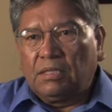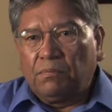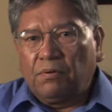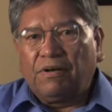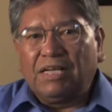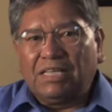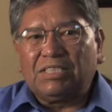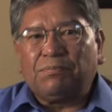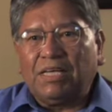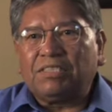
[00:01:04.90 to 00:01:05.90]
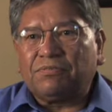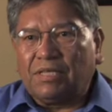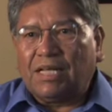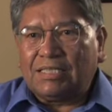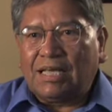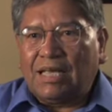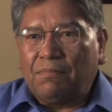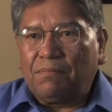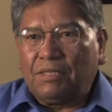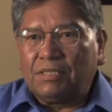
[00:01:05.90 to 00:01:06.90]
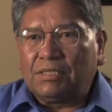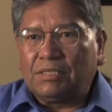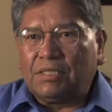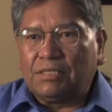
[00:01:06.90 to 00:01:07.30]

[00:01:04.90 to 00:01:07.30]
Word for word: providing space for that to happen is